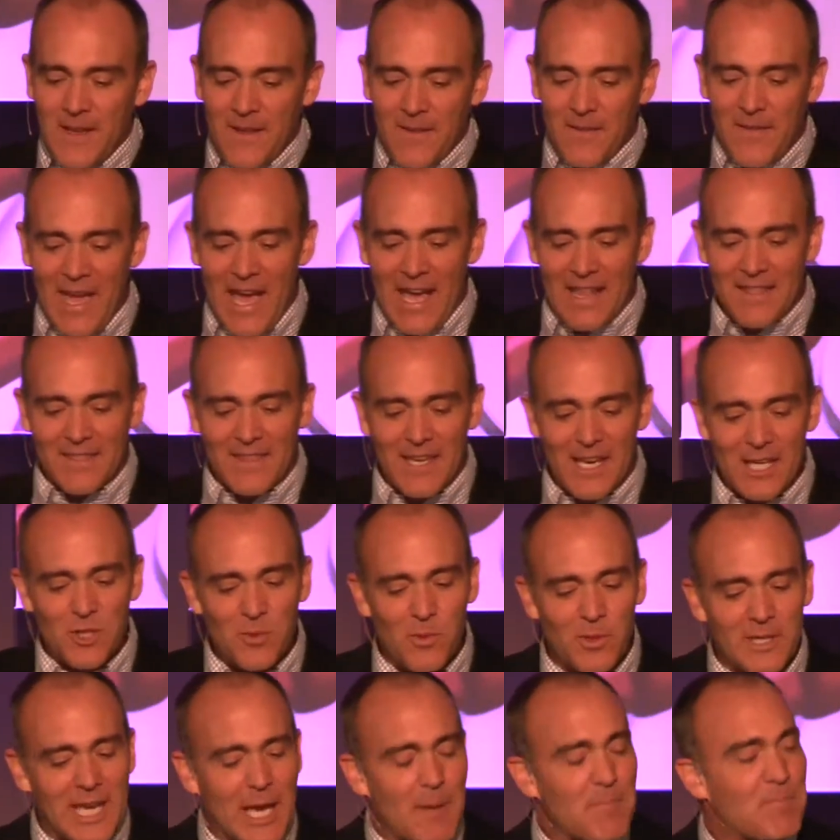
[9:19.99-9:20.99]
that this
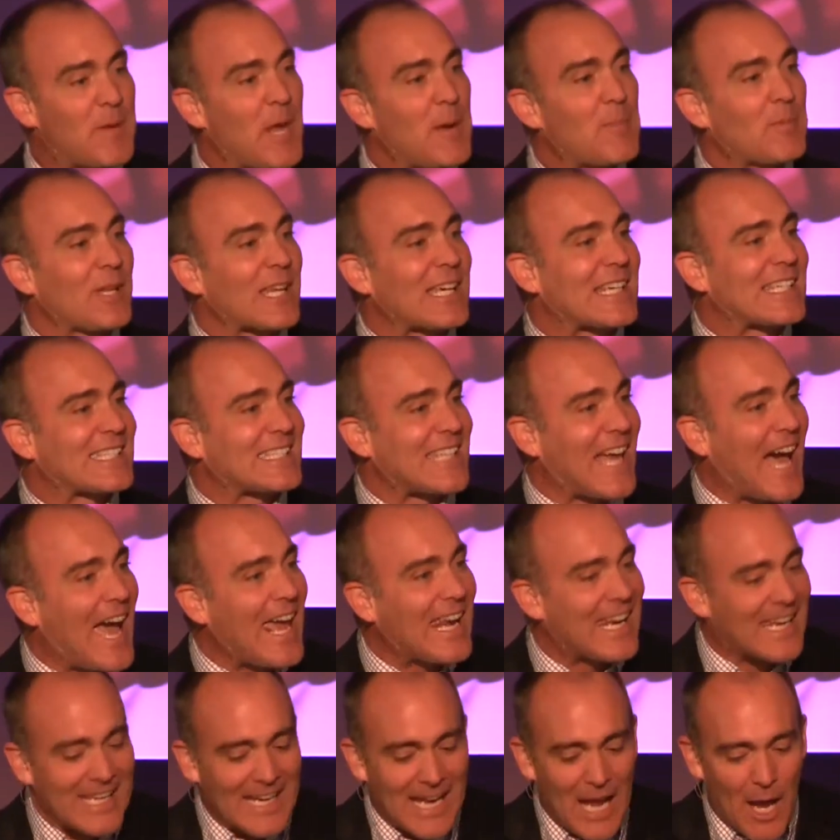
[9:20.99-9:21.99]
will get people
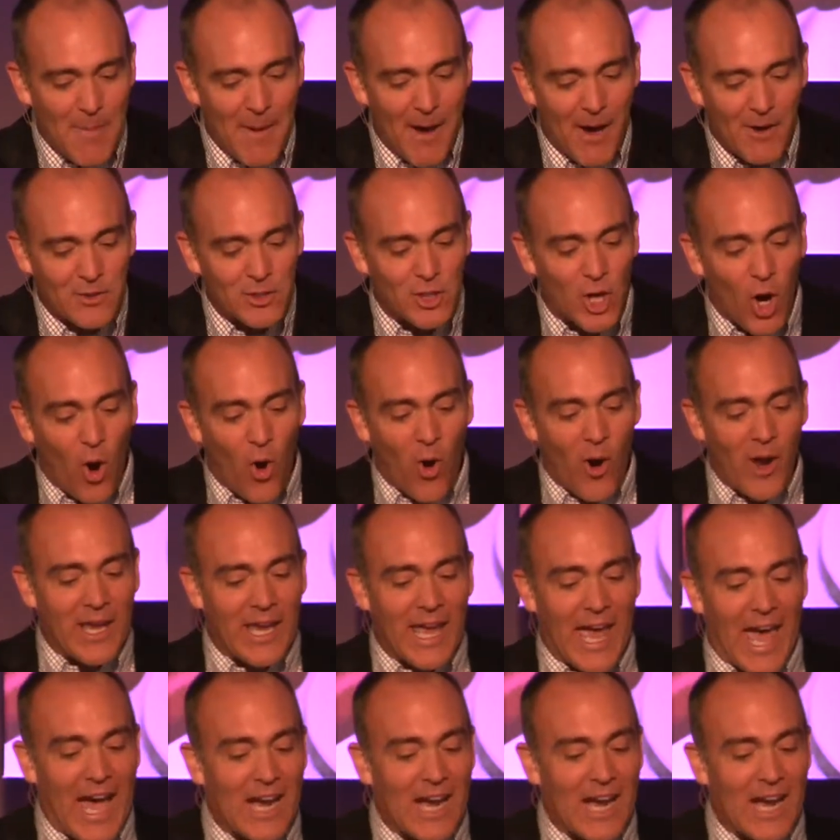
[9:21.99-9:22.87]
excited about going